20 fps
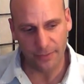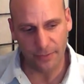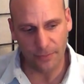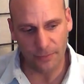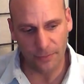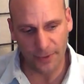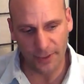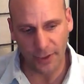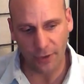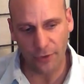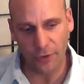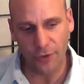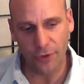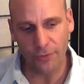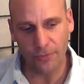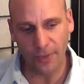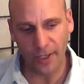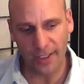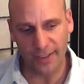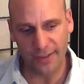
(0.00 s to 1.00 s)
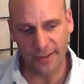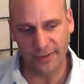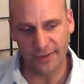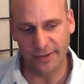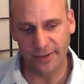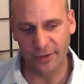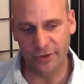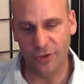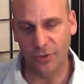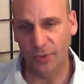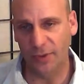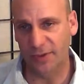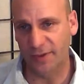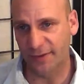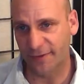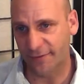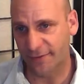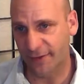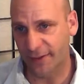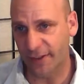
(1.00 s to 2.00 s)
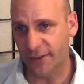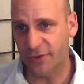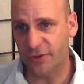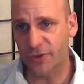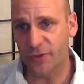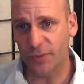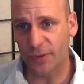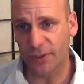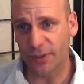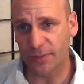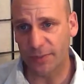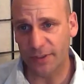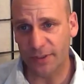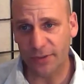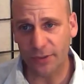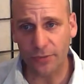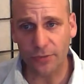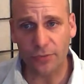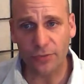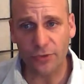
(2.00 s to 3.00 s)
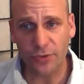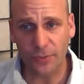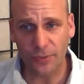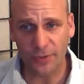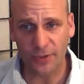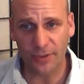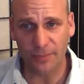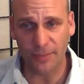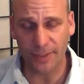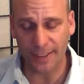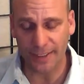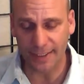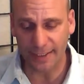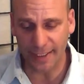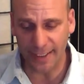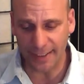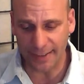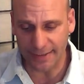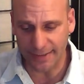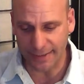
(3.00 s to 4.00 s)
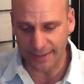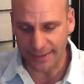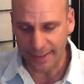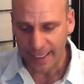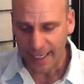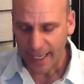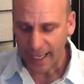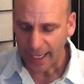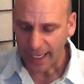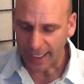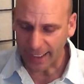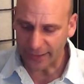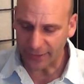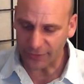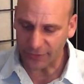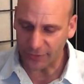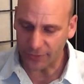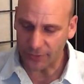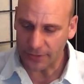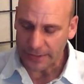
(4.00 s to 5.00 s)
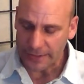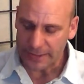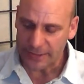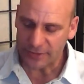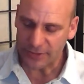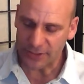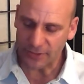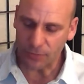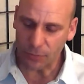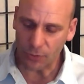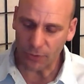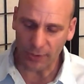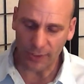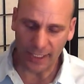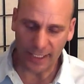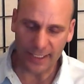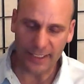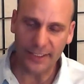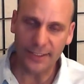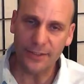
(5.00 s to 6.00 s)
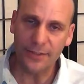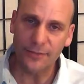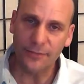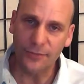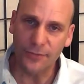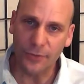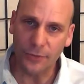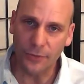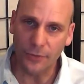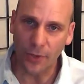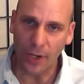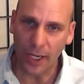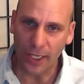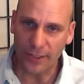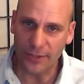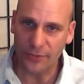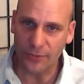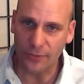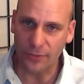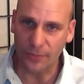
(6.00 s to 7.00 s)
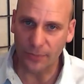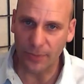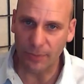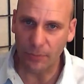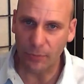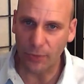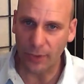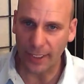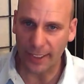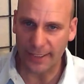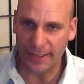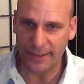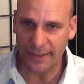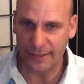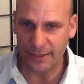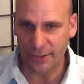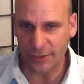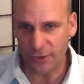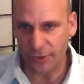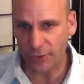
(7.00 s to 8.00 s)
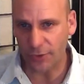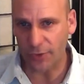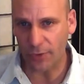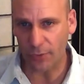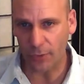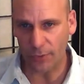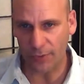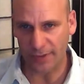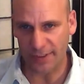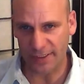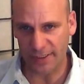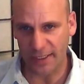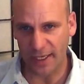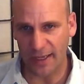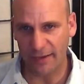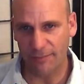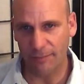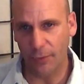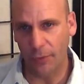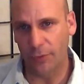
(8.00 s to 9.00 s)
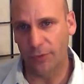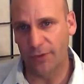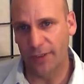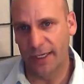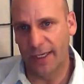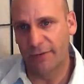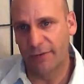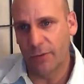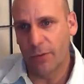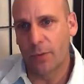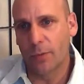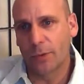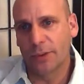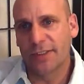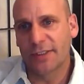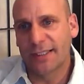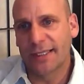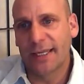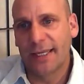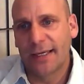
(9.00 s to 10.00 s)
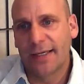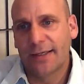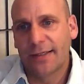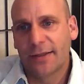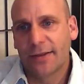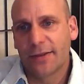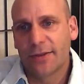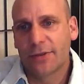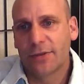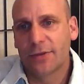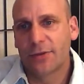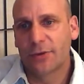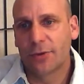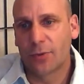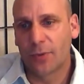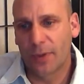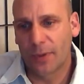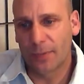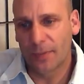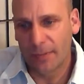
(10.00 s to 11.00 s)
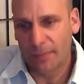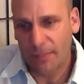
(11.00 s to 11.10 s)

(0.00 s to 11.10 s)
be on her mind is that she wants to fit in, she wants to be social, she wants to be connected. And so she's more likely to view high school a bit more like this circle or this lifeboat, and everyone wants to get into the circle, want to be